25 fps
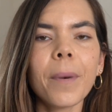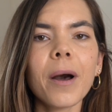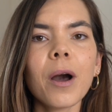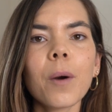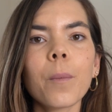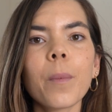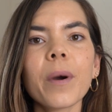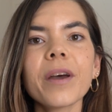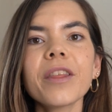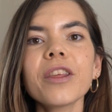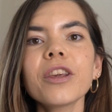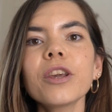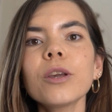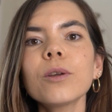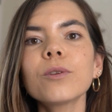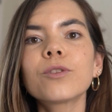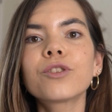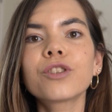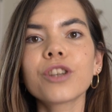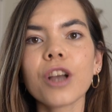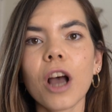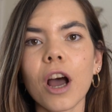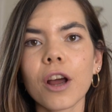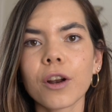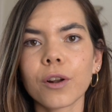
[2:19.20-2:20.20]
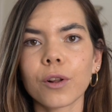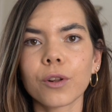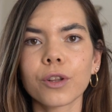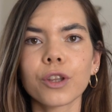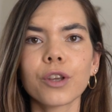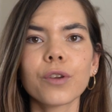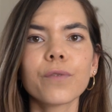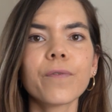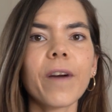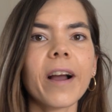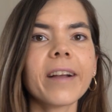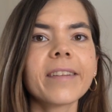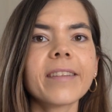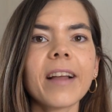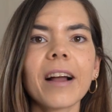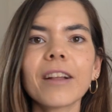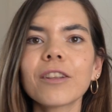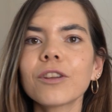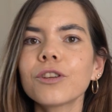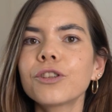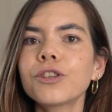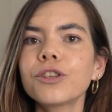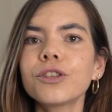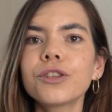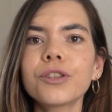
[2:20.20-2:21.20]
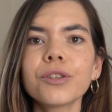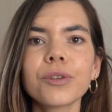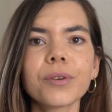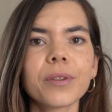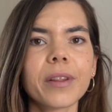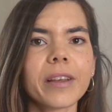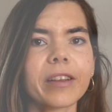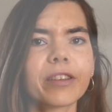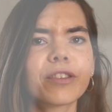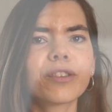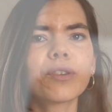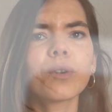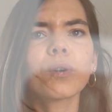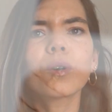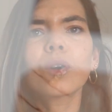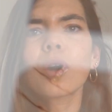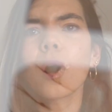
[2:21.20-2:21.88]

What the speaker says: But whether you journal, you write down your to-do list, your